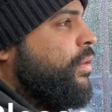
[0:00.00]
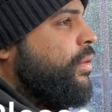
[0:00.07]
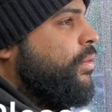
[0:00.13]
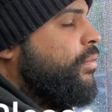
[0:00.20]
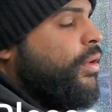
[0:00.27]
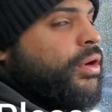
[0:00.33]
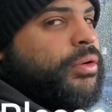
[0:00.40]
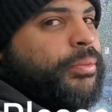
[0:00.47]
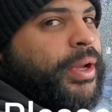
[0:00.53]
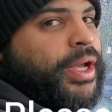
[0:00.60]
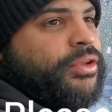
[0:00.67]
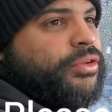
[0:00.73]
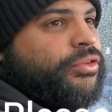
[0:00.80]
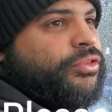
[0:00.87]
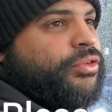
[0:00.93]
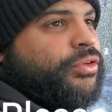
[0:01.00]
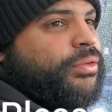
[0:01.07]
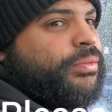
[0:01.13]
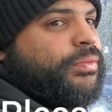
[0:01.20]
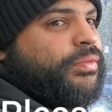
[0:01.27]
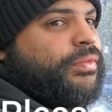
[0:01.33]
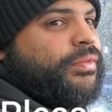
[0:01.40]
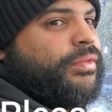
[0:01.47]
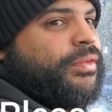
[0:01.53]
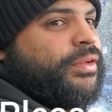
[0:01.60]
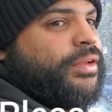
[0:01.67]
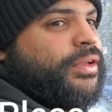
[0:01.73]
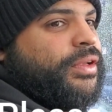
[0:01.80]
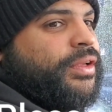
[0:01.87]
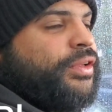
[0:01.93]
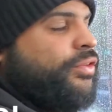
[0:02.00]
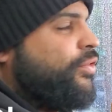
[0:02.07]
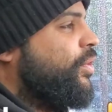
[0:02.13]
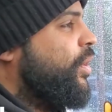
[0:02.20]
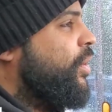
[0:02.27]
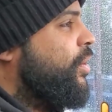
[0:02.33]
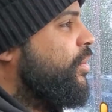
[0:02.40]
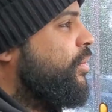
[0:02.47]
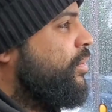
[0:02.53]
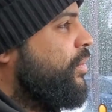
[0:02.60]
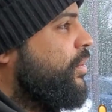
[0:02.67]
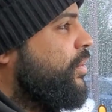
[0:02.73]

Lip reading: Welcome back, YouTube. So,